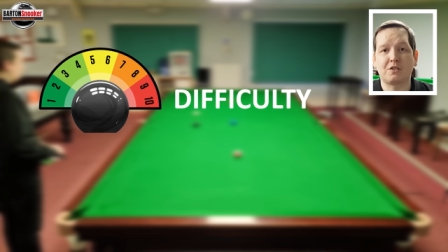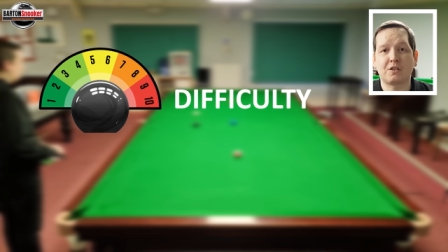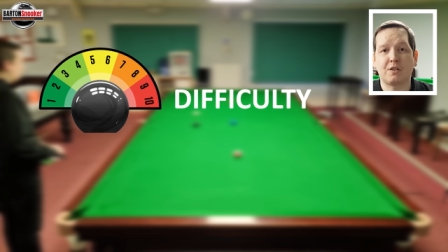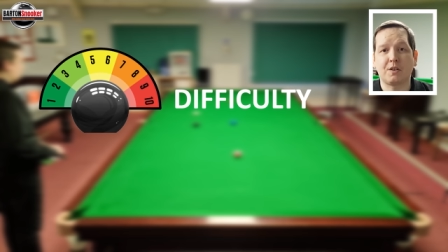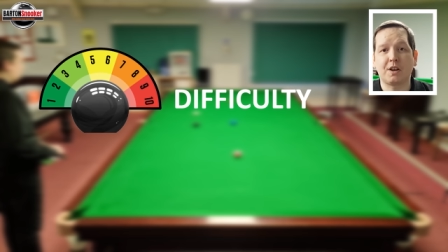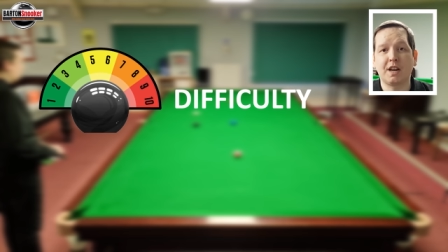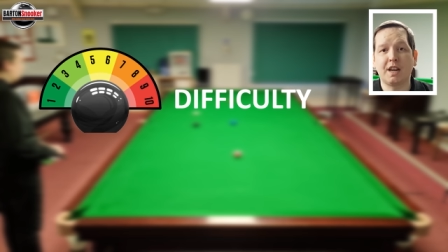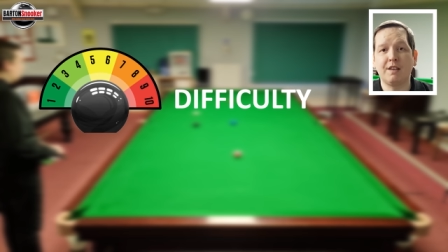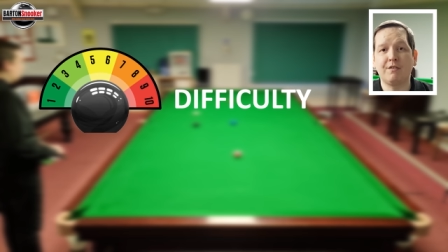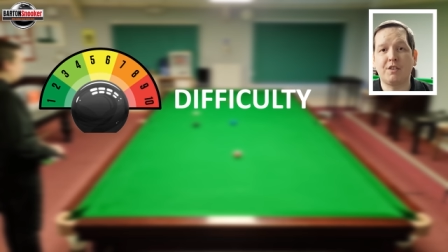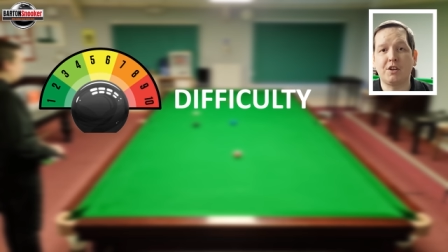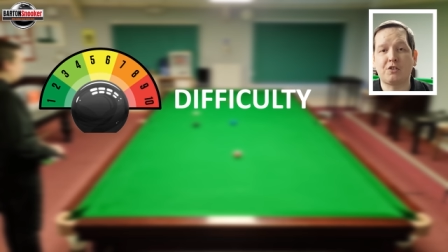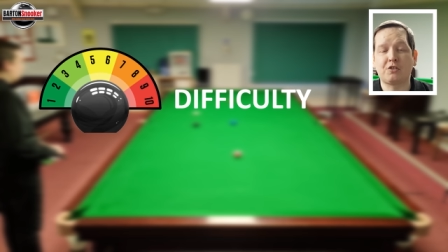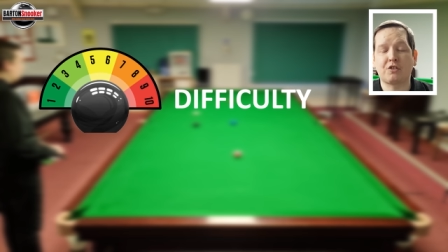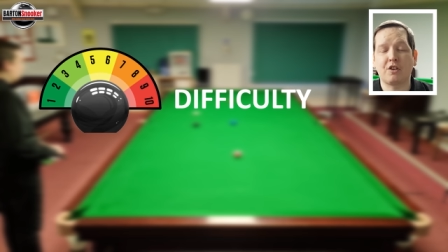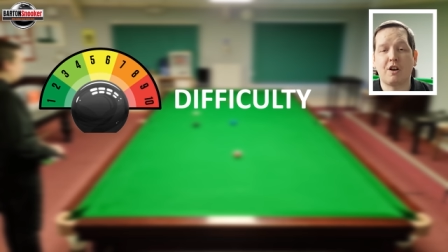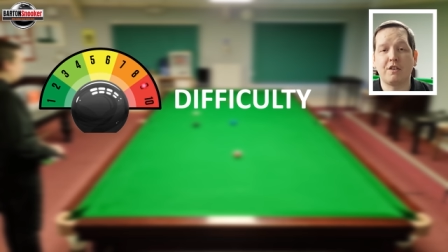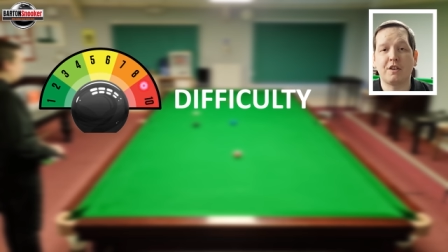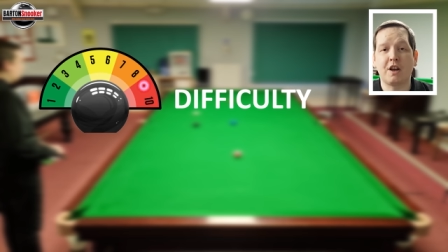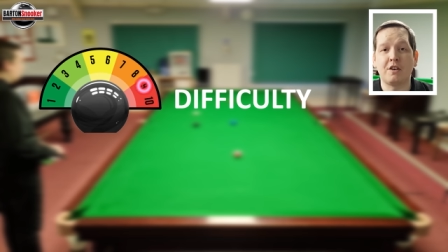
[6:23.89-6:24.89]
So I'm going to give this
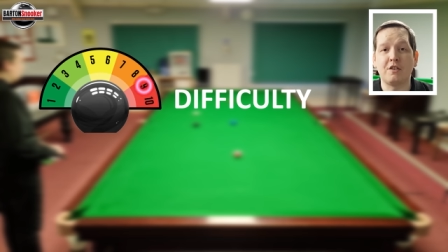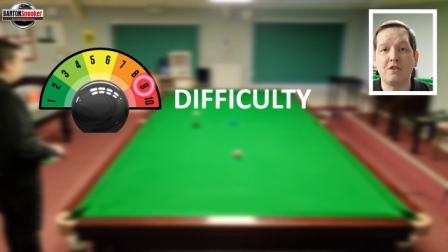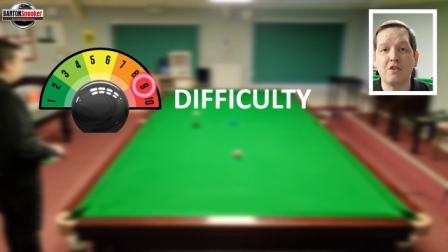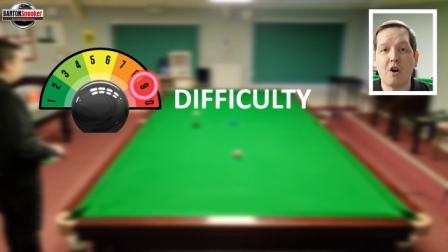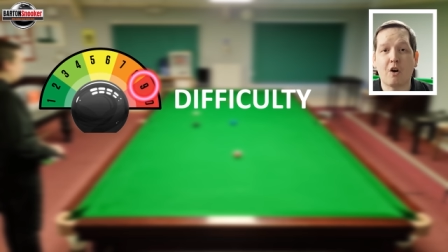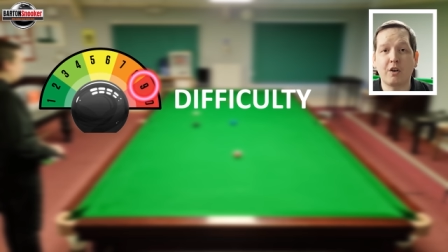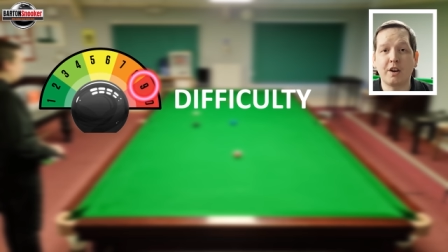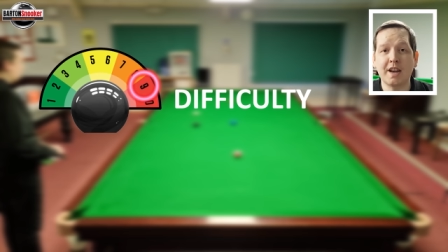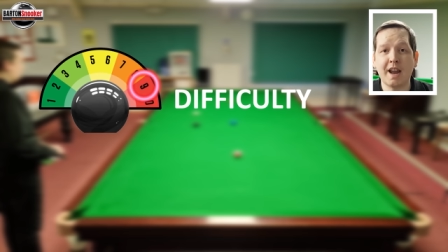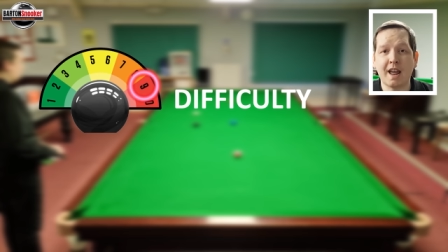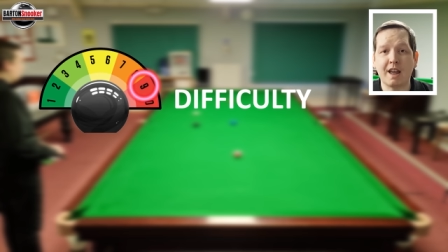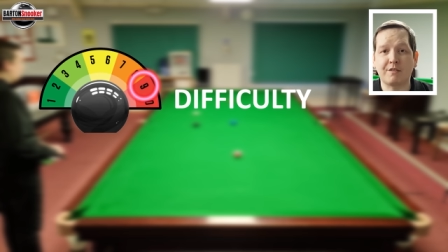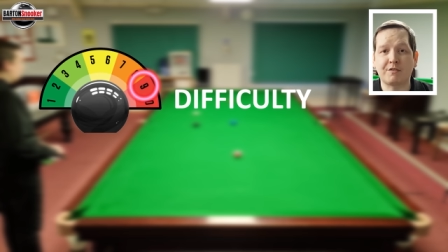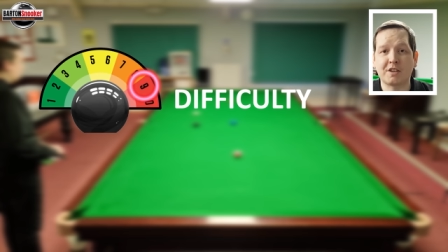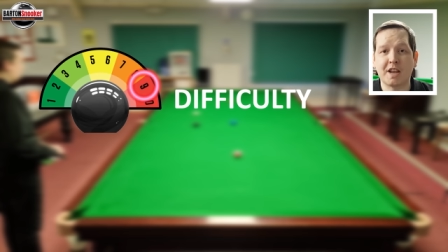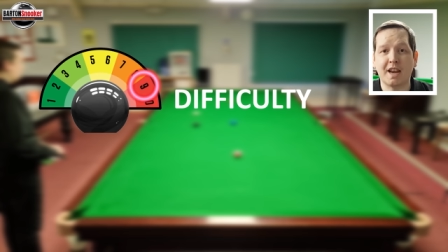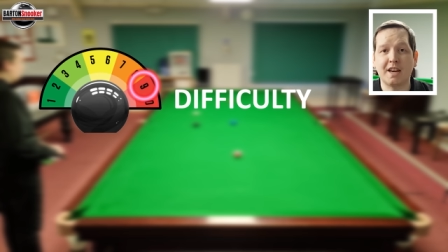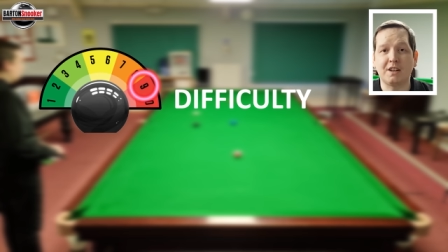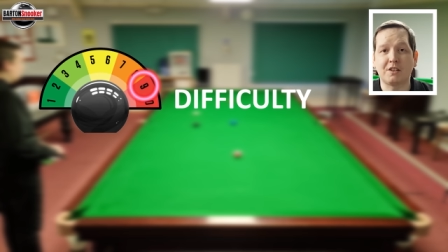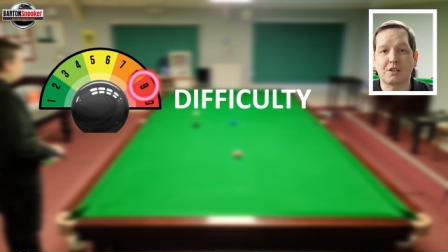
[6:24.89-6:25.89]
shot a 9 out of
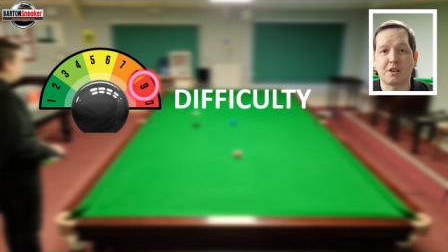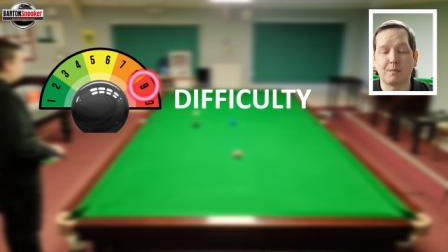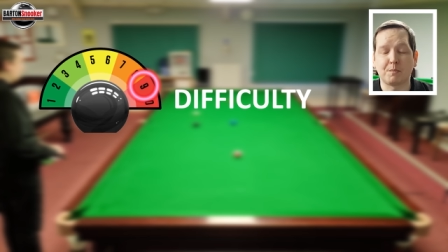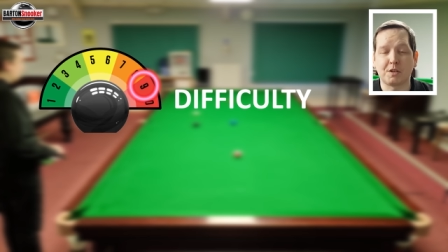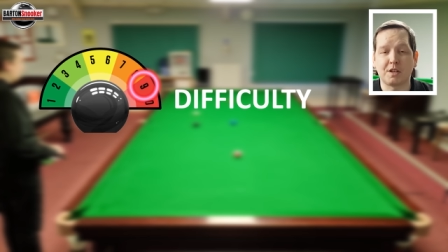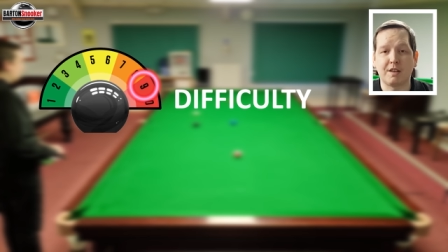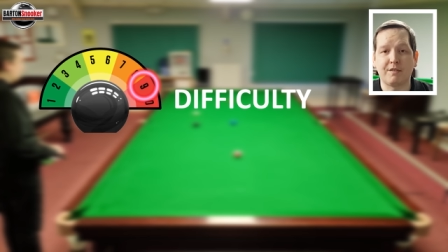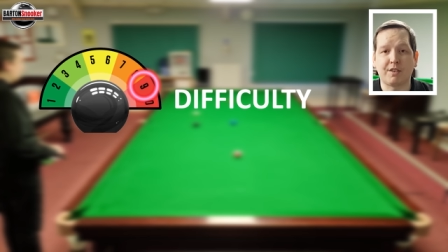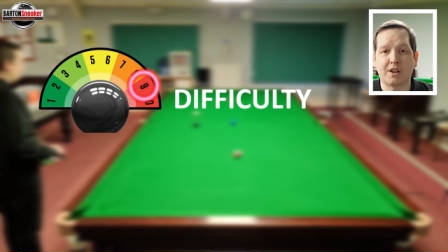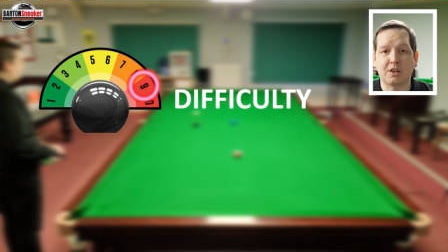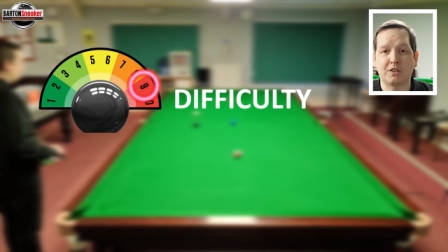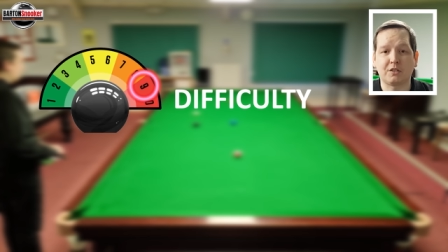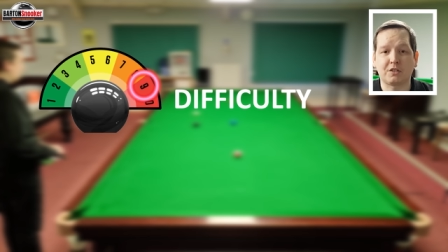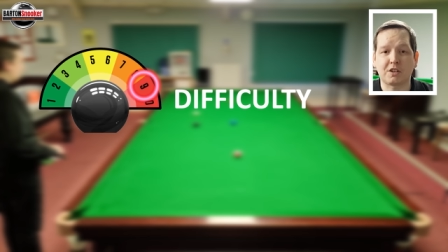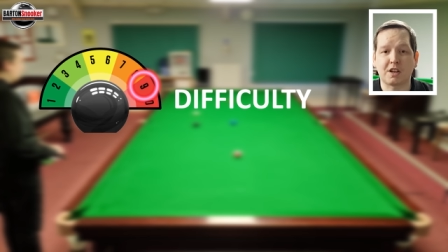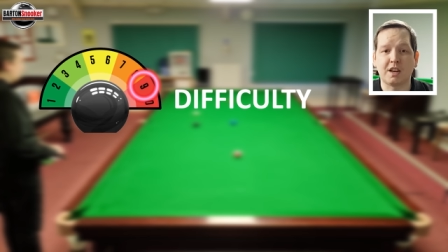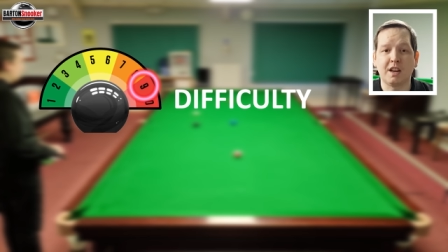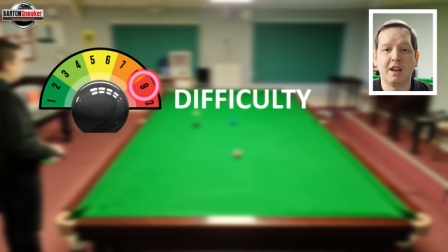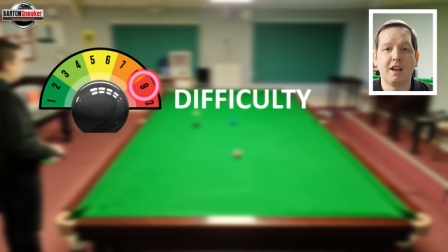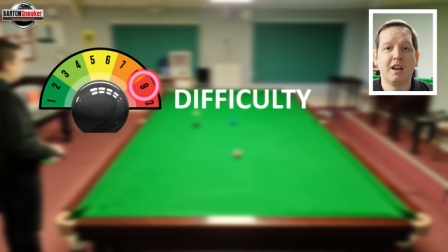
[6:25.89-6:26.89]
10 in terms of
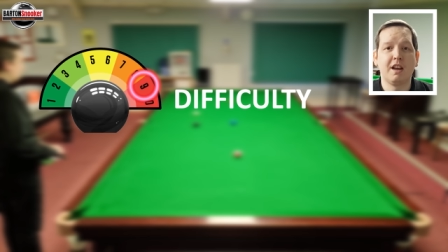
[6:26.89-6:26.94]
difficulty.